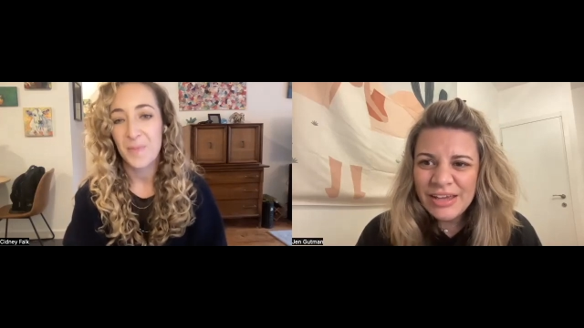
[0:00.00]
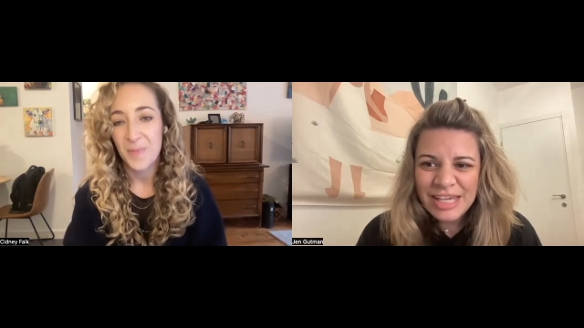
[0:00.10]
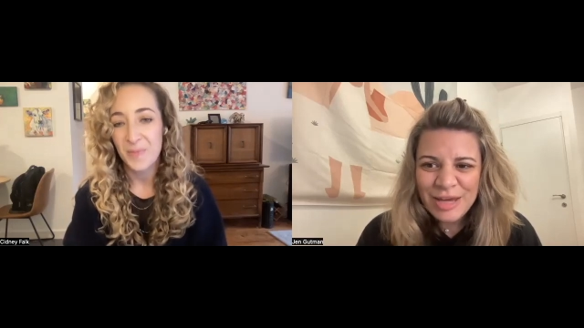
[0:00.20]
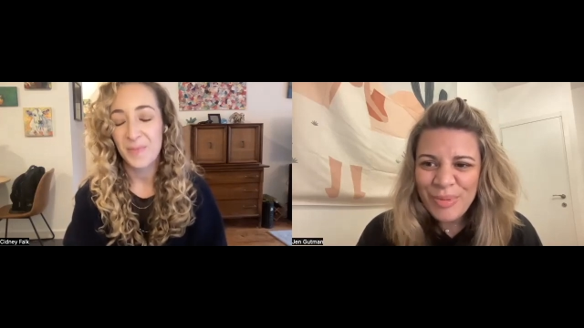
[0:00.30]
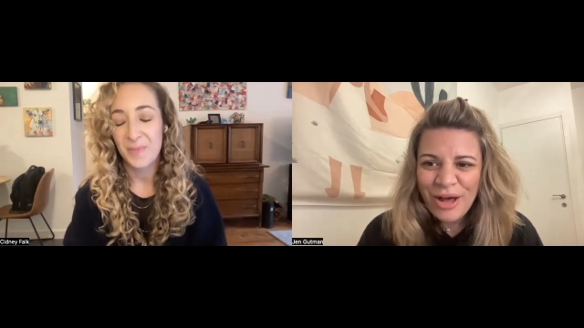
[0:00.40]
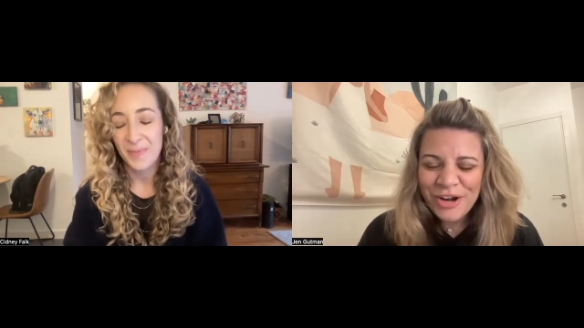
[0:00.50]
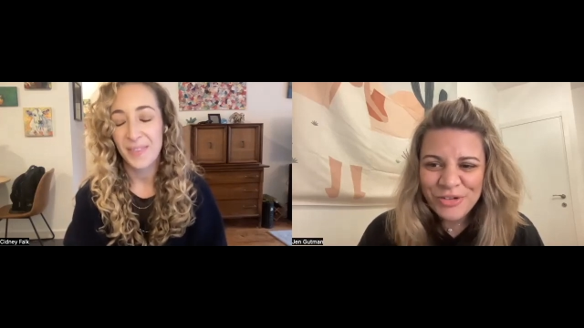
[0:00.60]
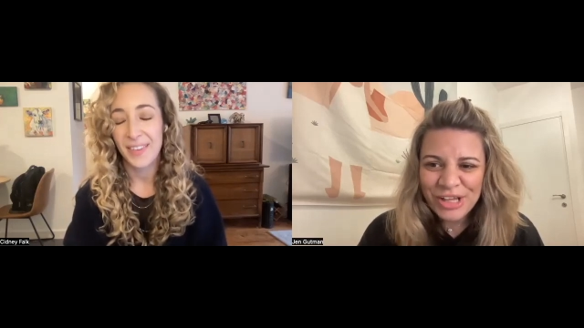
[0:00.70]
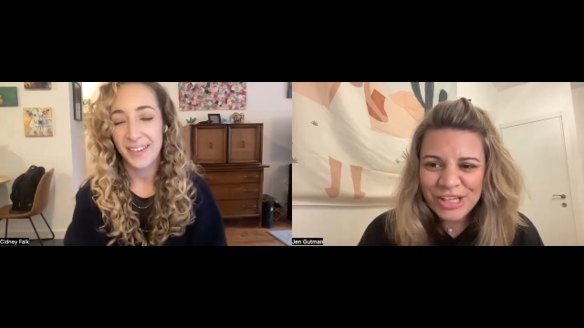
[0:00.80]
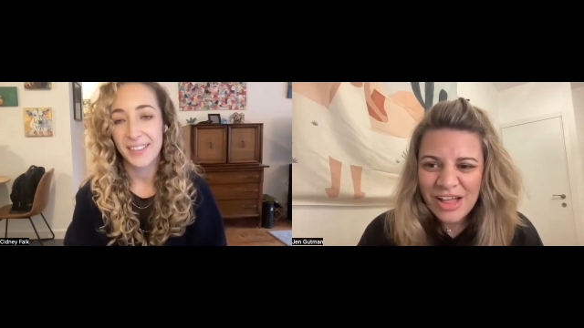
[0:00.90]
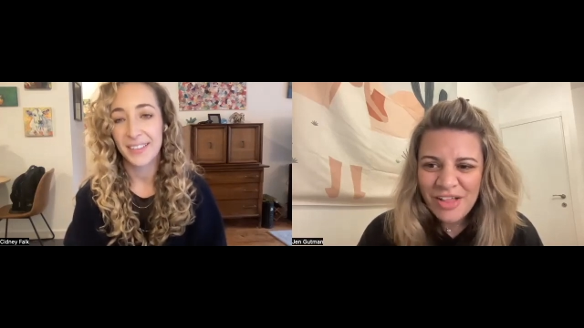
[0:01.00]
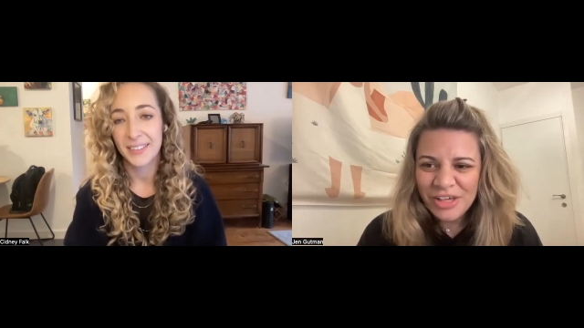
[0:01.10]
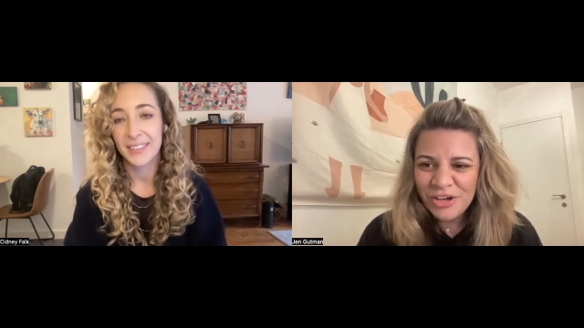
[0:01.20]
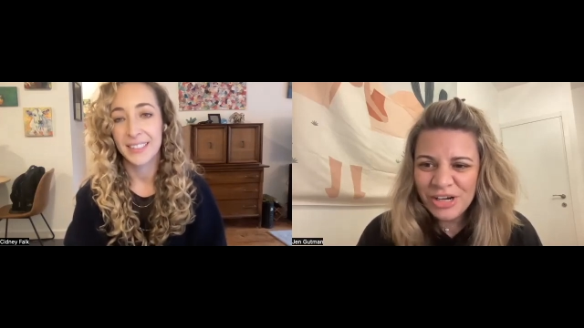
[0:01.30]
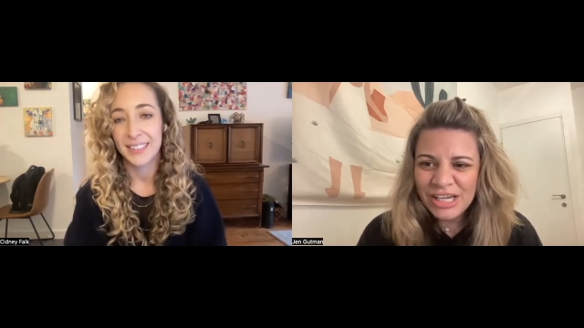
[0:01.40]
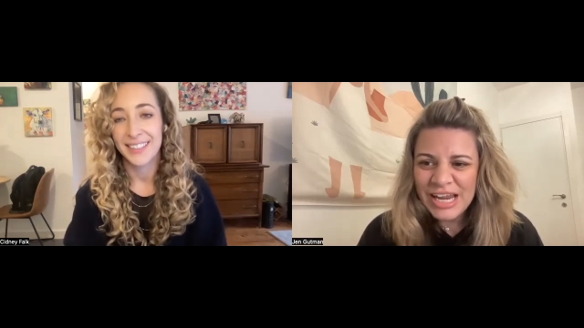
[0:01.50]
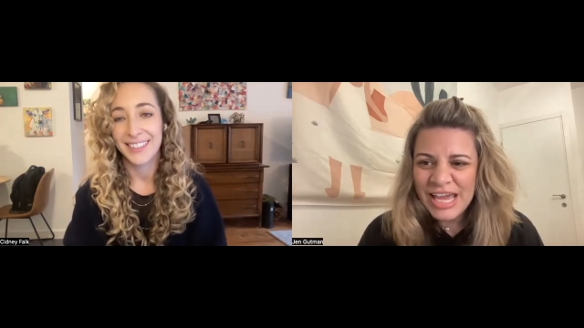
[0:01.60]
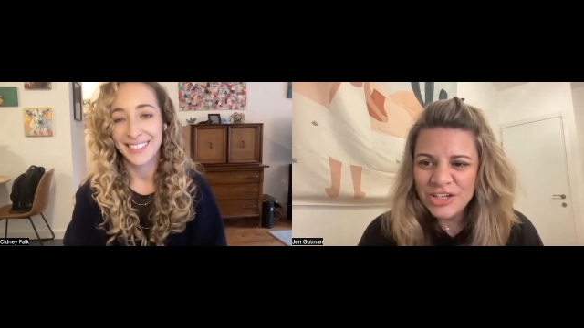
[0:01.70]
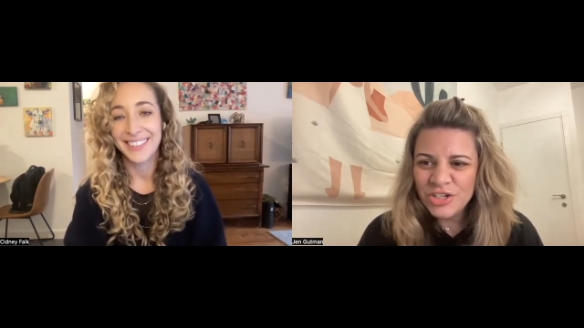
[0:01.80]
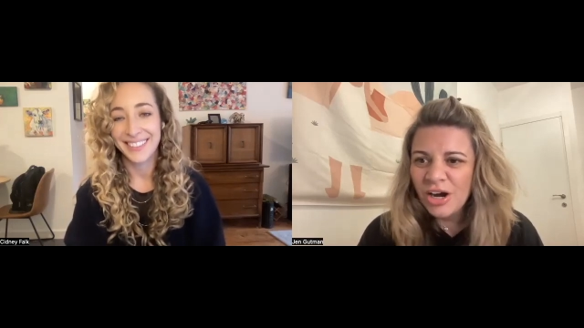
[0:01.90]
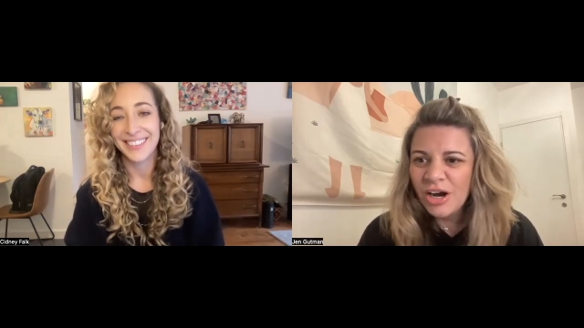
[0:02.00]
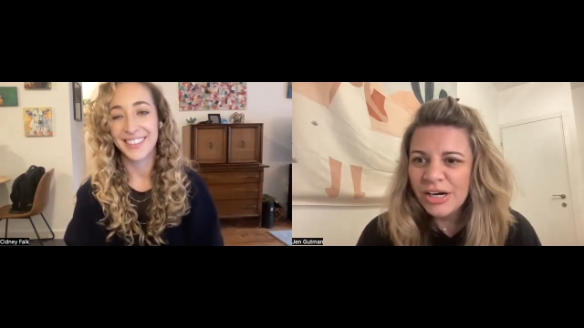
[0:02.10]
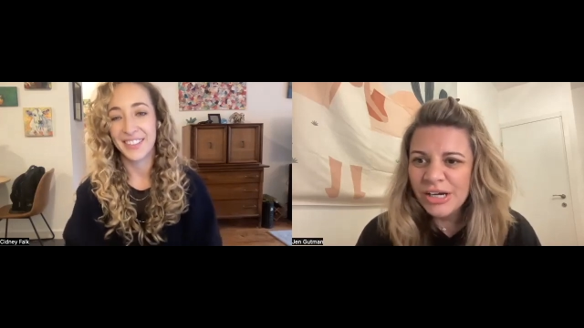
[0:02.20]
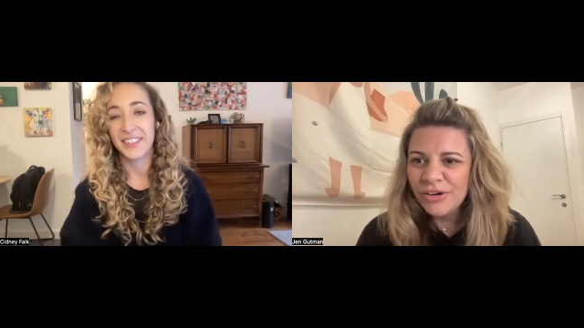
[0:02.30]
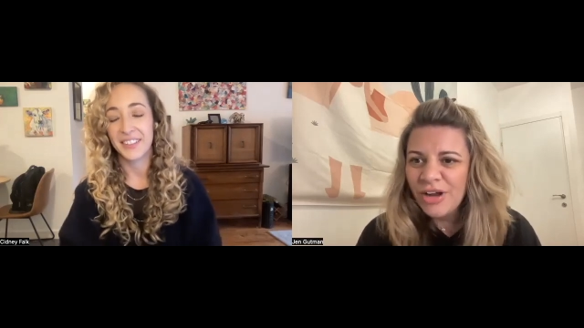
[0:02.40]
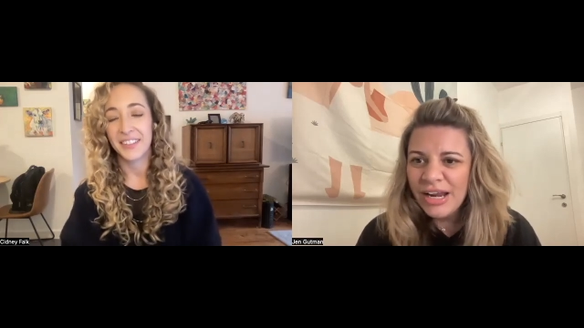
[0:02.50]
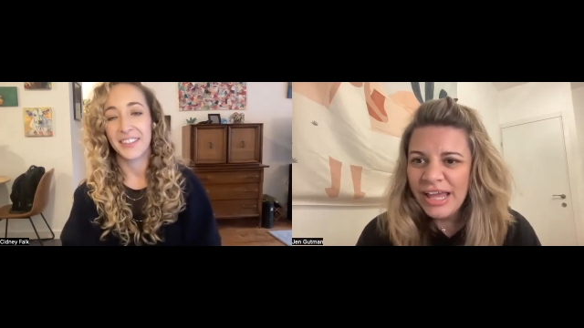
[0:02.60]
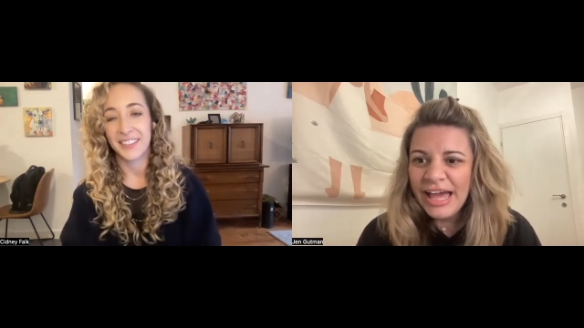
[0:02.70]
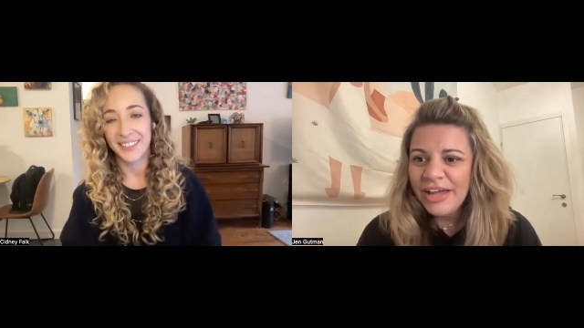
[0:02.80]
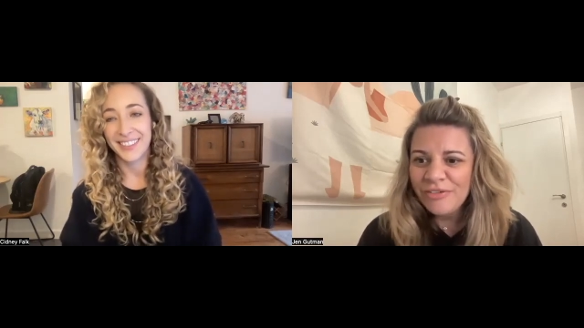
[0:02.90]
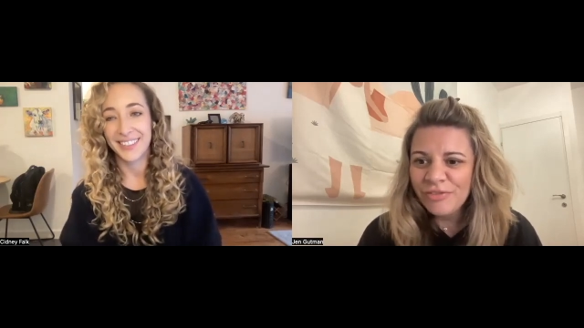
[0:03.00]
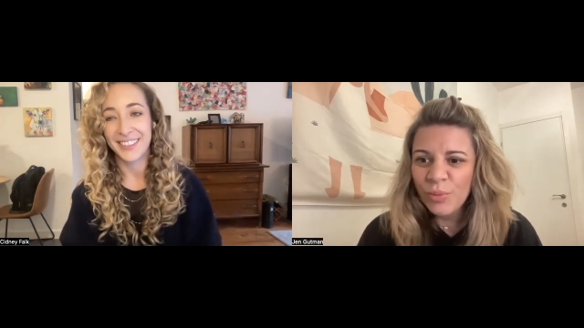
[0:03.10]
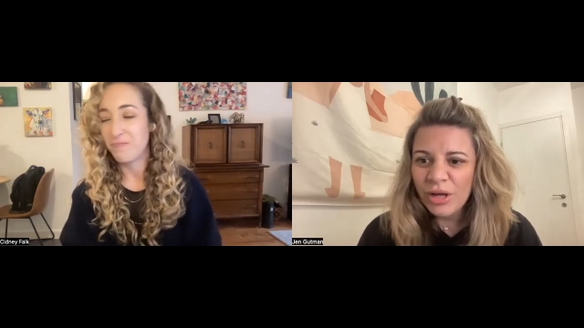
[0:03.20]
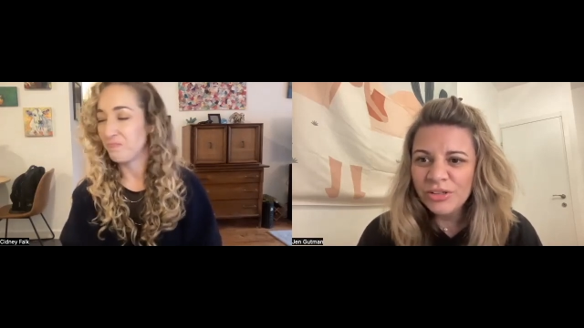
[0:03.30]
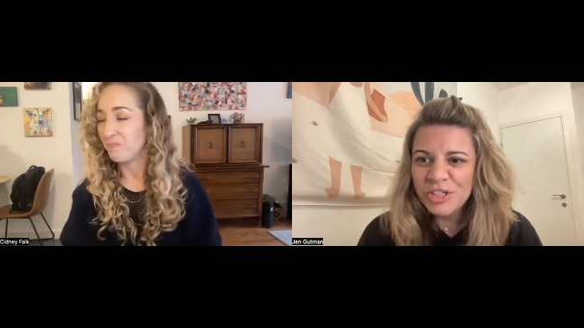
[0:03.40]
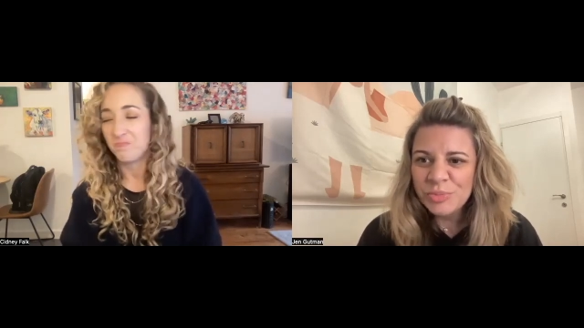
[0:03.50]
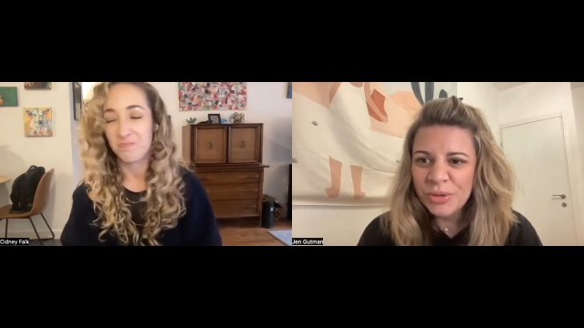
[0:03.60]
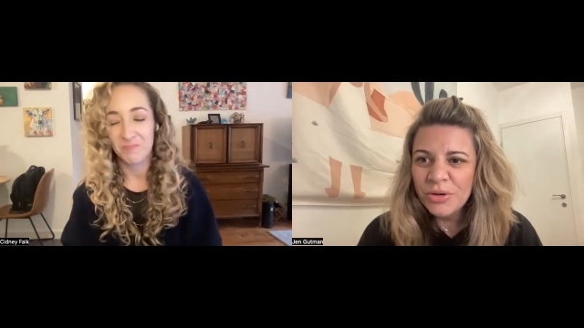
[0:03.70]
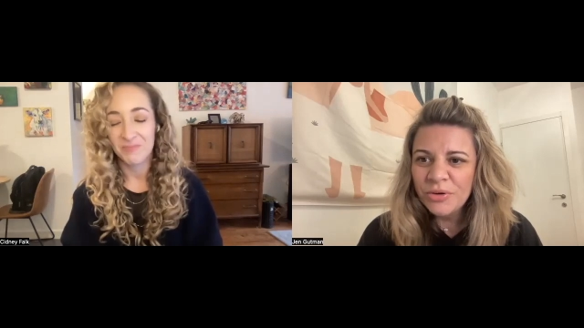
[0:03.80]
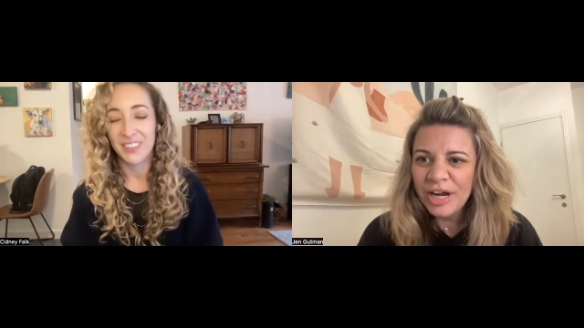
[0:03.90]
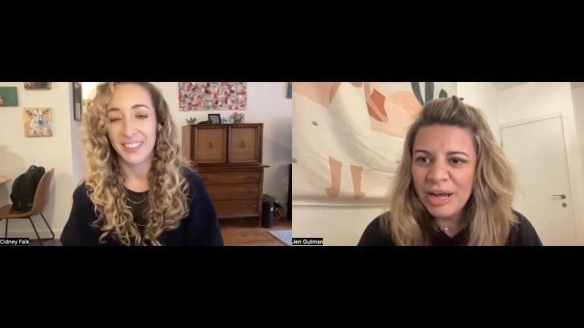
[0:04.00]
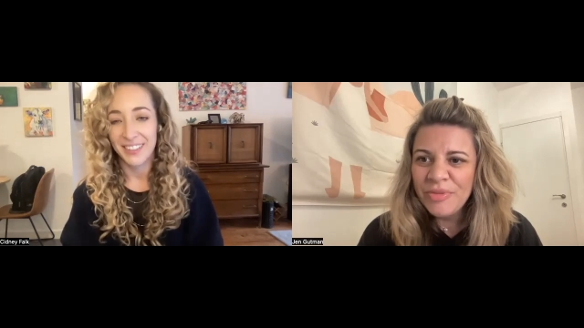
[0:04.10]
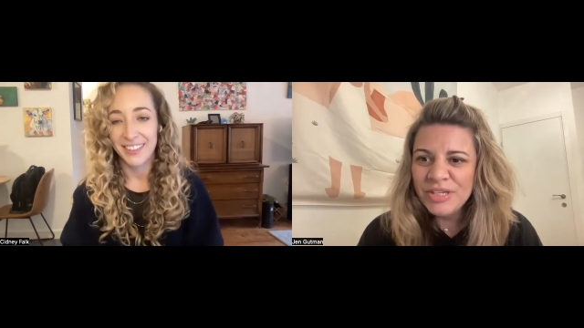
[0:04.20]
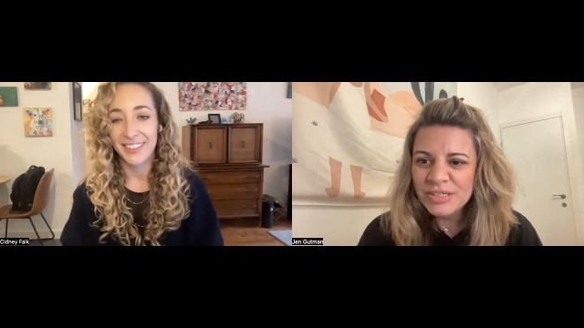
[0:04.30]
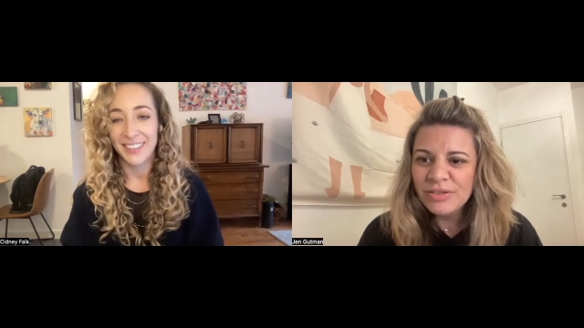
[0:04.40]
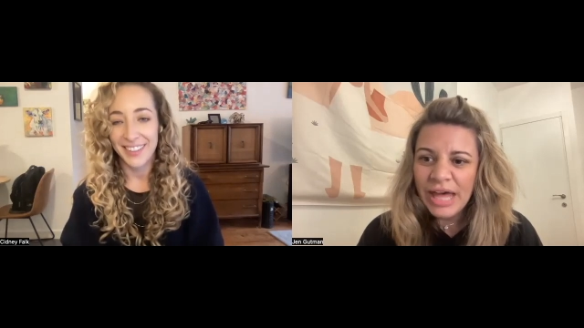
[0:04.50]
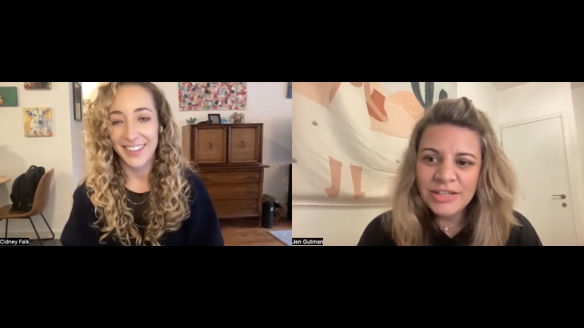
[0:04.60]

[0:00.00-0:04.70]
Speaker 1: keep be honest right it's not like you're in hr you're not head of the wellness program this